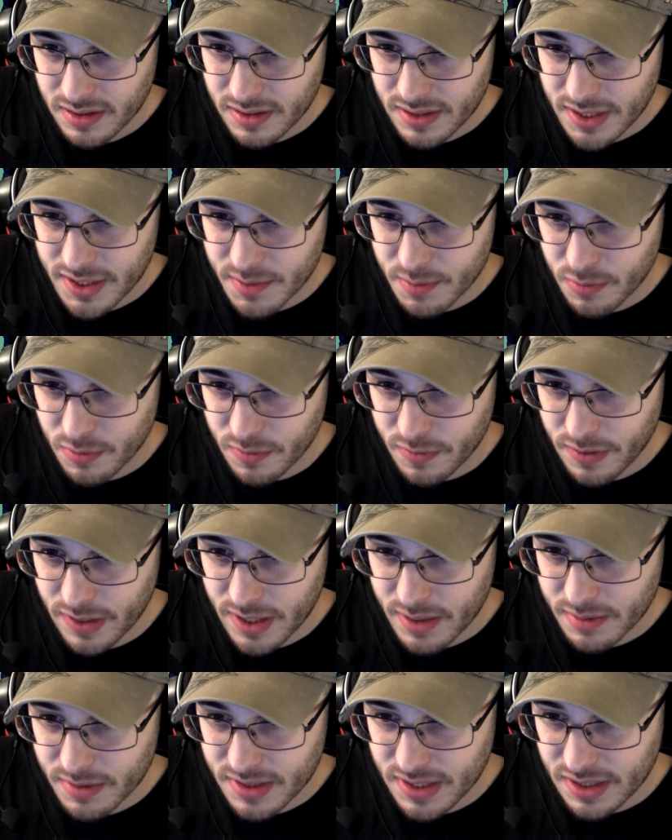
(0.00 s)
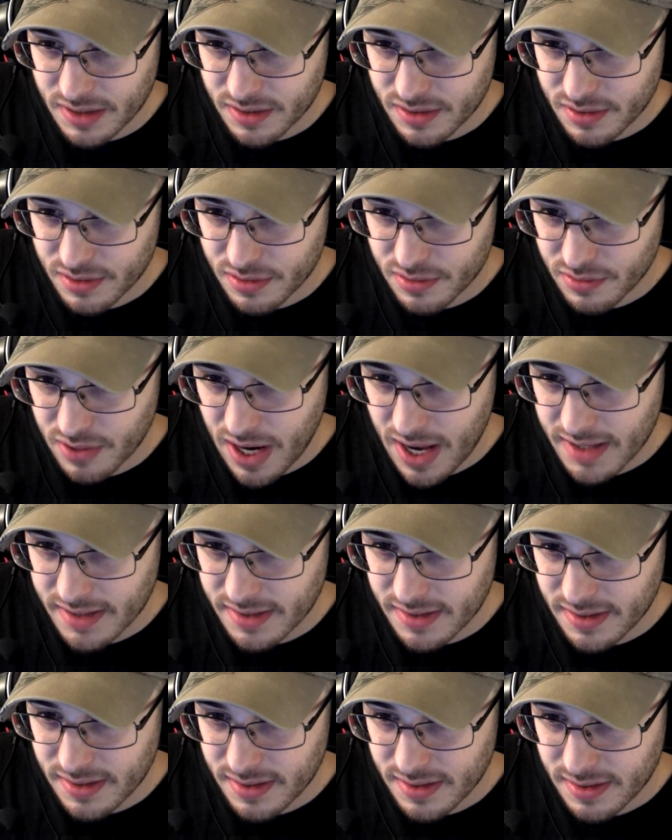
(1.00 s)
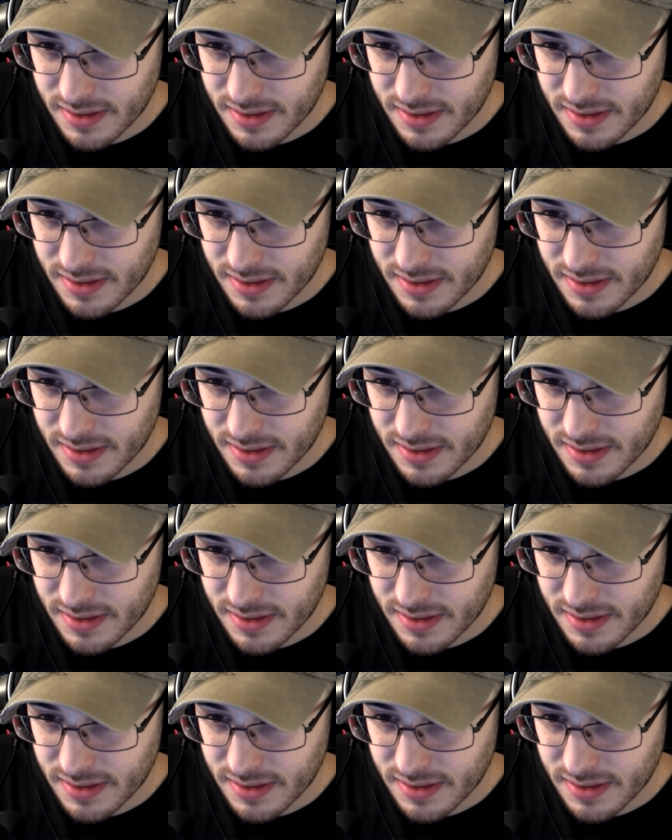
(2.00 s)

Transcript: Takes more for animals to get stressed.